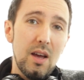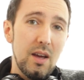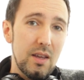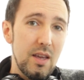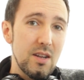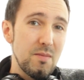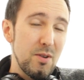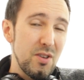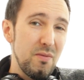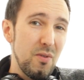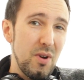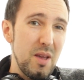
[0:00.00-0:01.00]
Again,
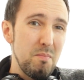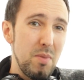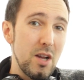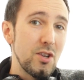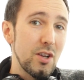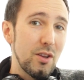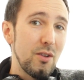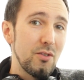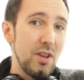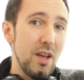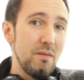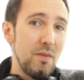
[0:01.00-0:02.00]
especially for a budget
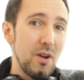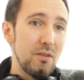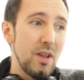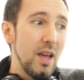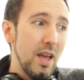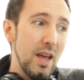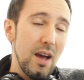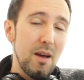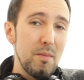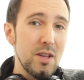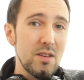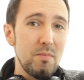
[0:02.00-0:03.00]
closed headphone,
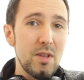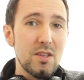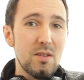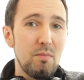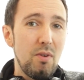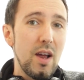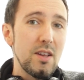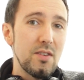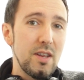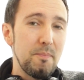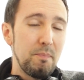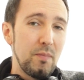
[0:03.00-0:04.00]
it's a bit
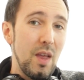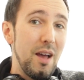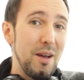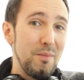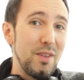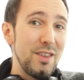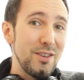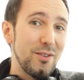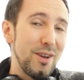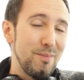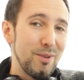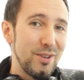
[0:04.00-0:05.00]
surprising that these
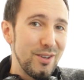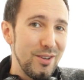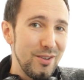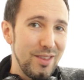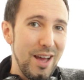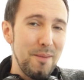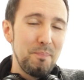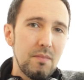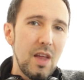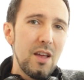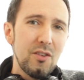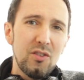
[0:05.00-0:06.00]
are able to do that.
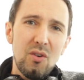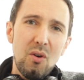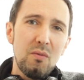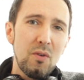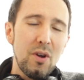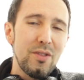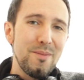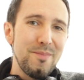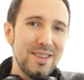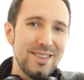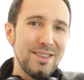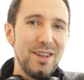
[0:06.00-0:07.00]
So overall, the
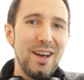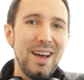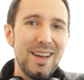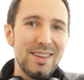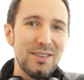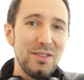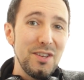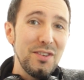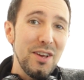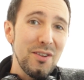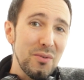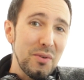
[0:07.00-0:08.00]
mids and the highs, they
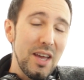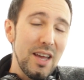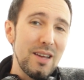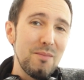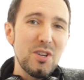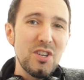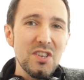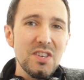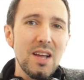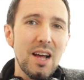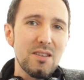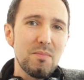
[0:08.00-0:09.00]
sound okay, but
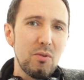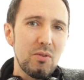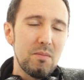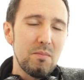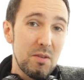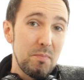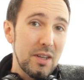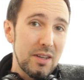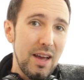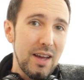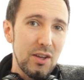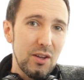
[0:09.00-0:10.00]
just not
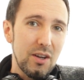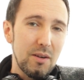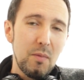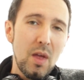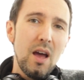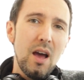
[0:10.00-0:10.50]
spectacular.